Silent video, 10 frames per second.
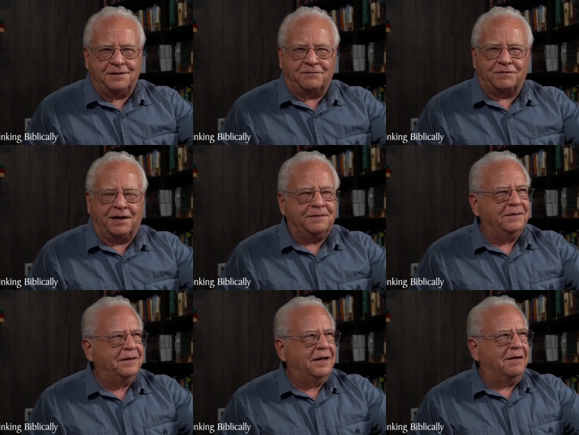I've got.
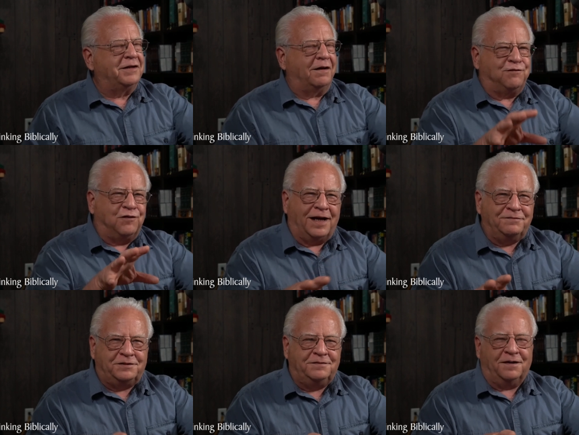I've got
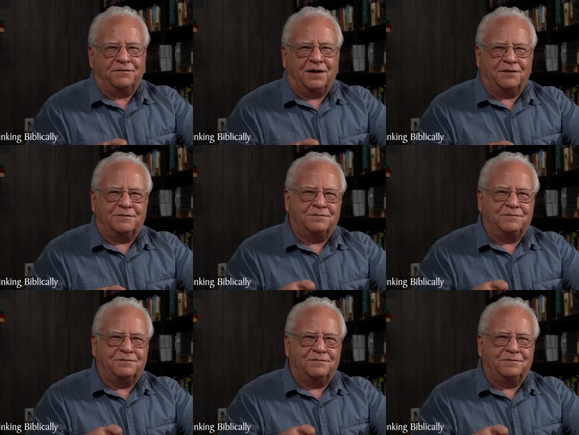five. I've got